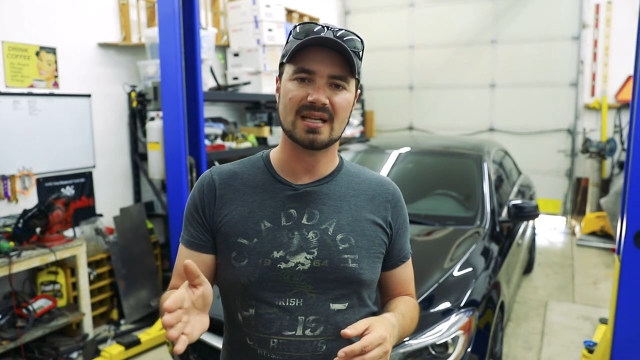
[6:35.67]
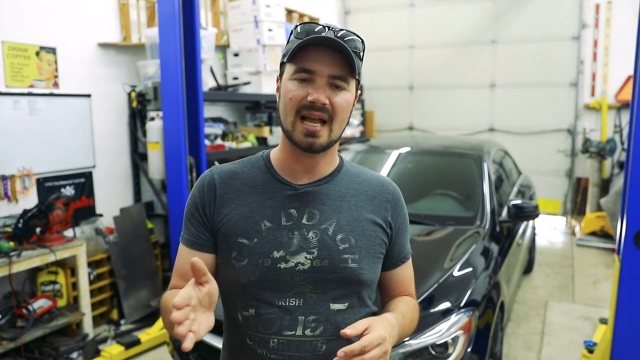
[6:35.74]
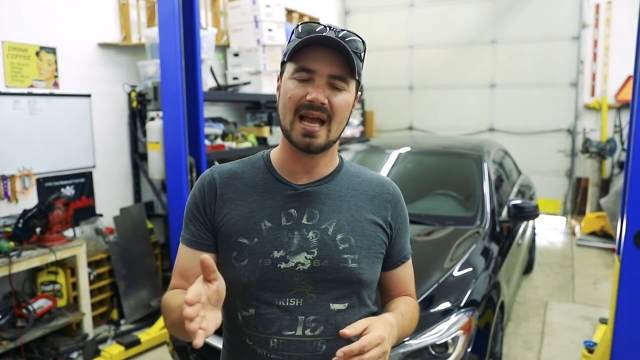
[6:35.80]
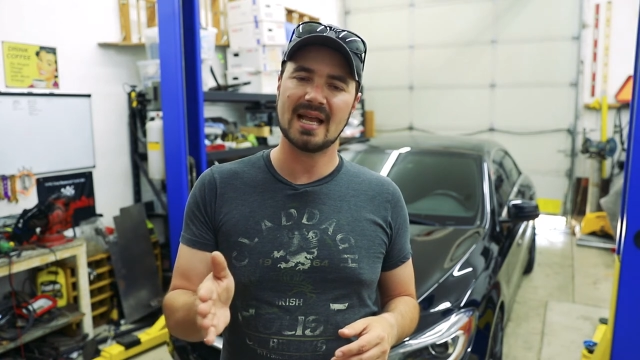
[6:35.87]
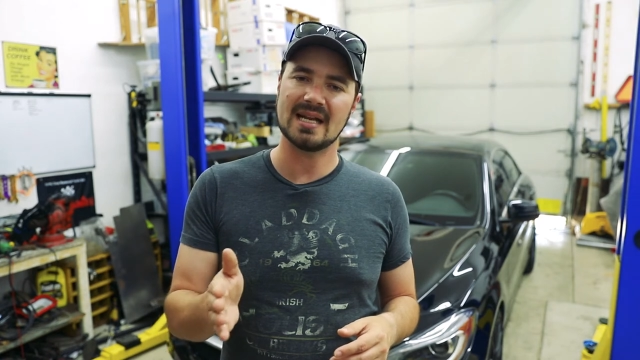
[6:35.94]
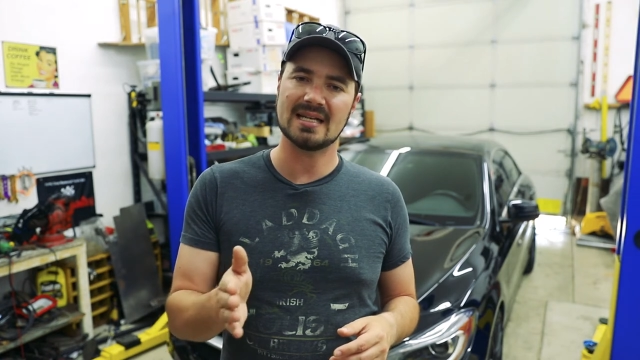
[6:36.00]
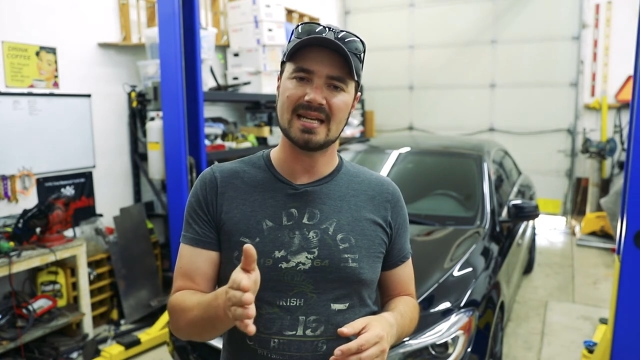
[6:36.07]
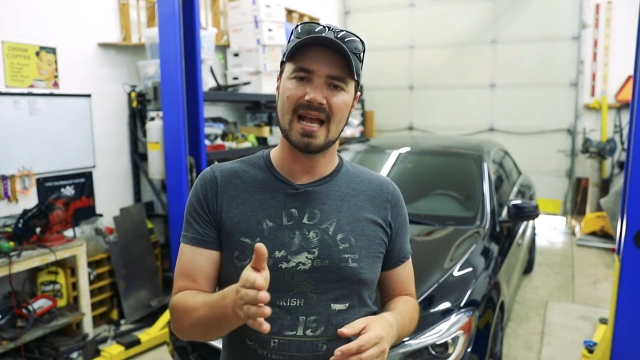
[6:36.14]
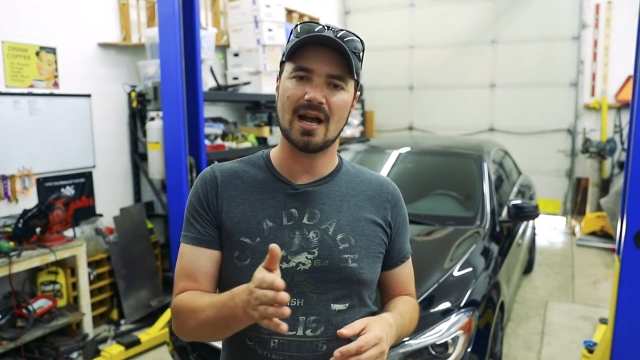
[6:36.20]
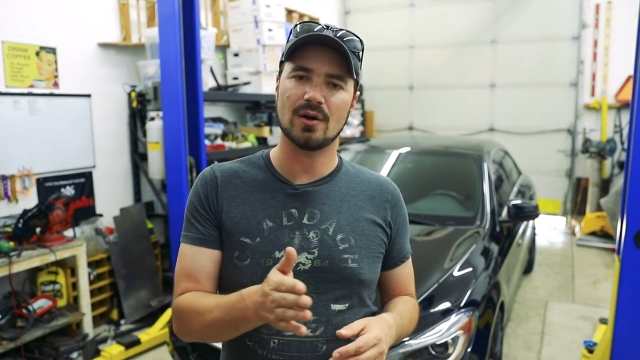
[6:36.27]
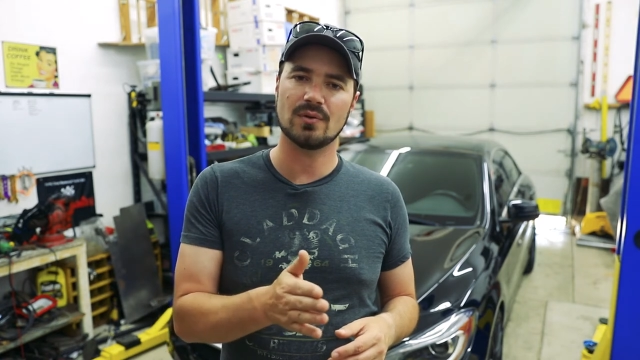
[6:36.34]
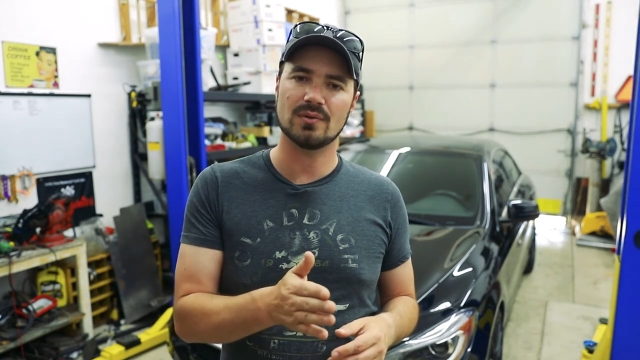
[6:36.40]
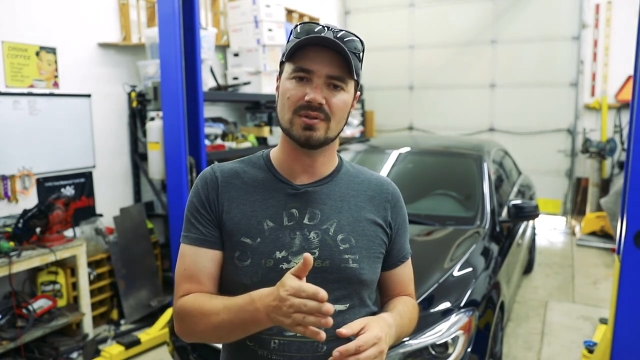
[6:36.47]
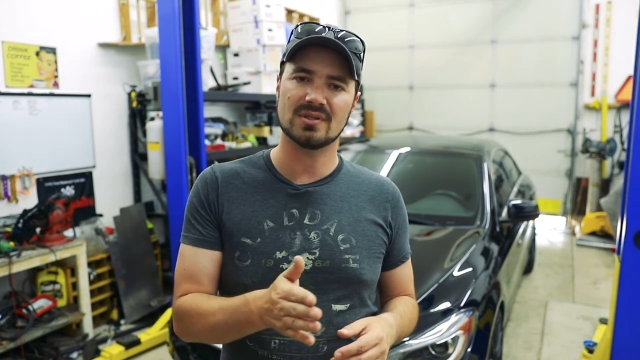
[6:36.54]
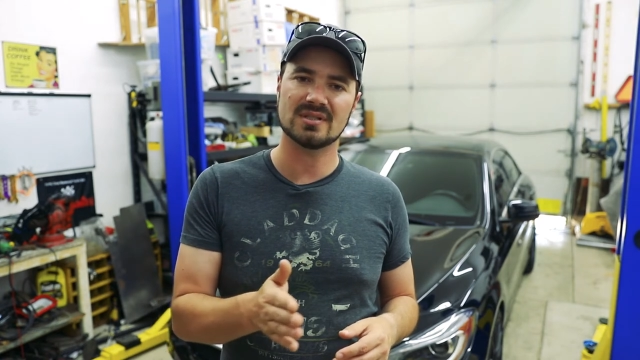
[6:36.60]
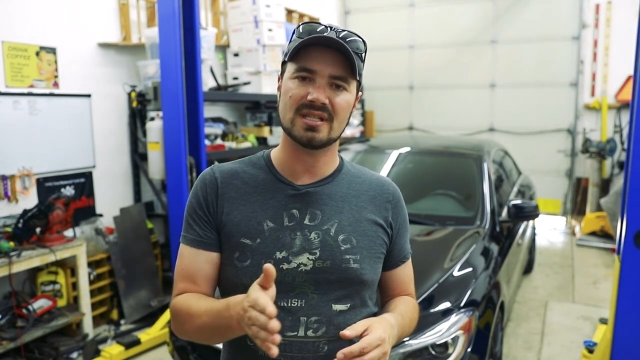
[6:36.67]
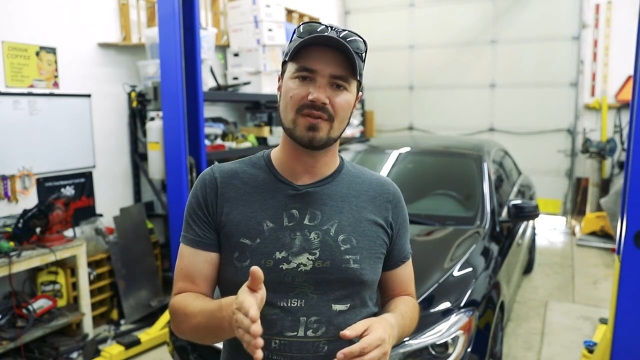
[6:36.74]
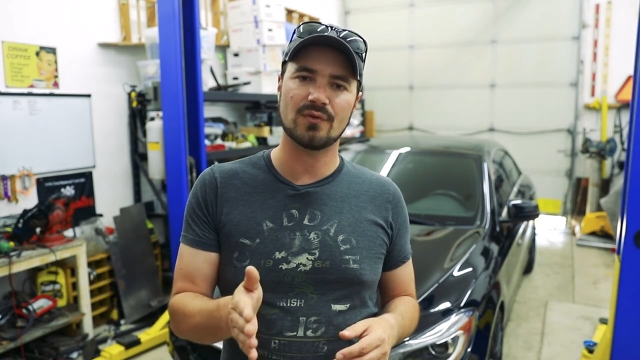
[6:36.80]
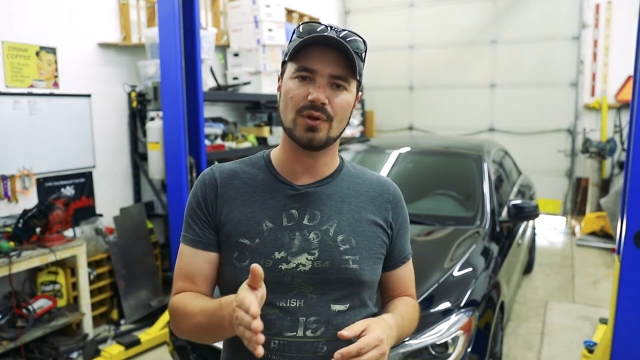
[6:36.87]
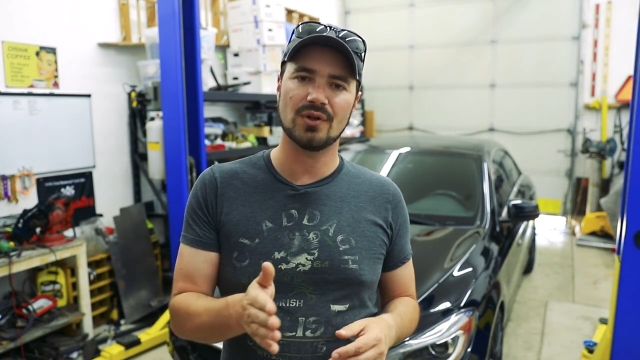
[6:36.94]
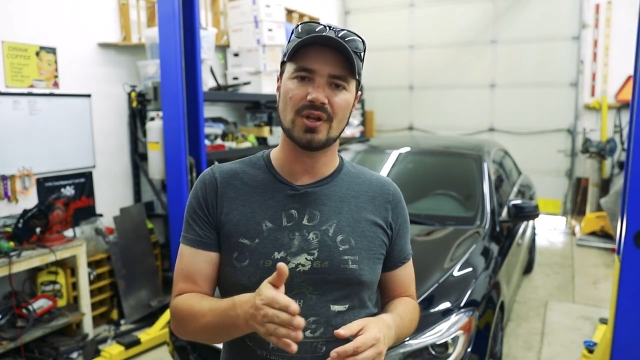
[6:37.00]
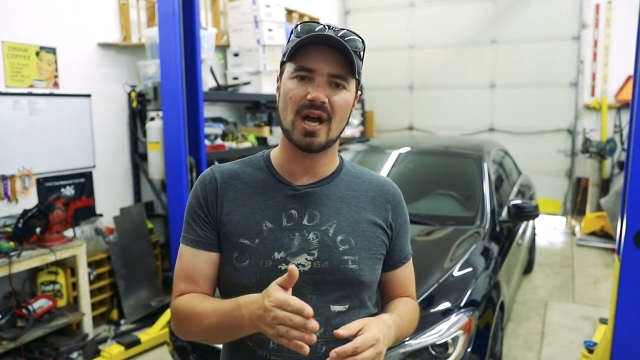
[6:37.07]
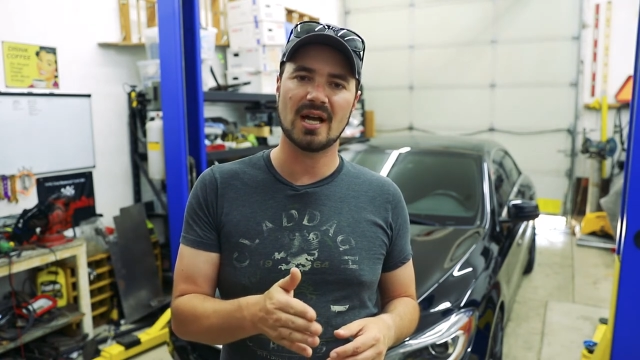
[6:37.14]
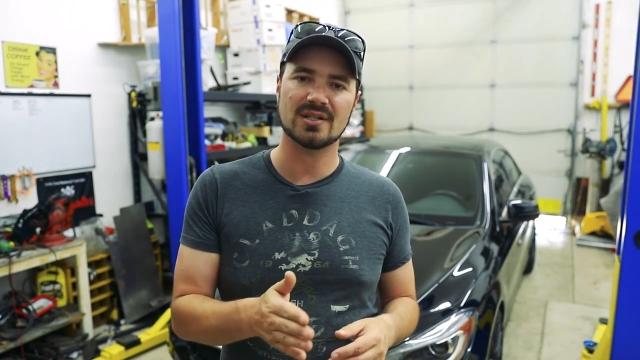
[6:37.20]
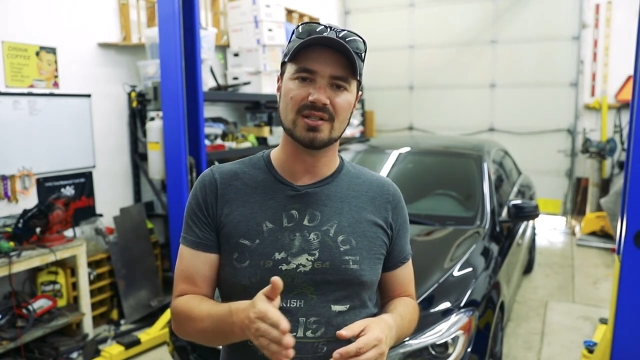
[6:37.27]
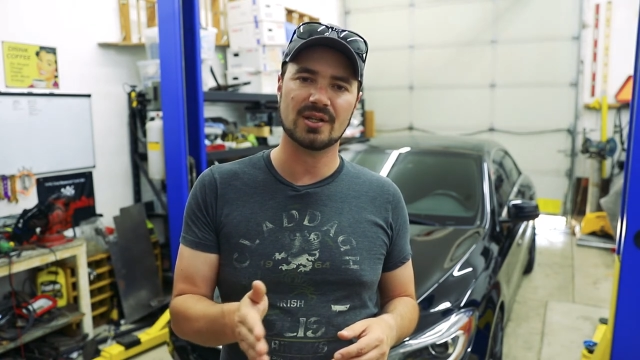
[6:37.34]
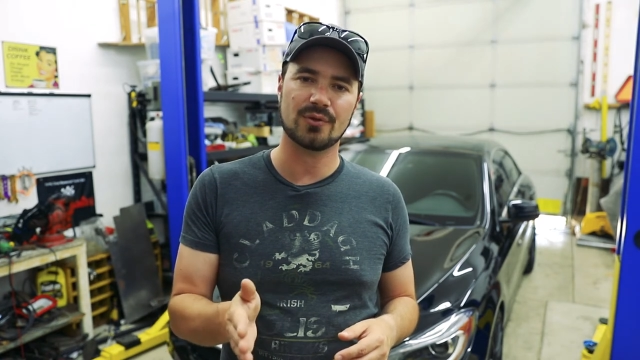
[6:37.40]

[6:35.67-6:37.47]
I had it down several dots,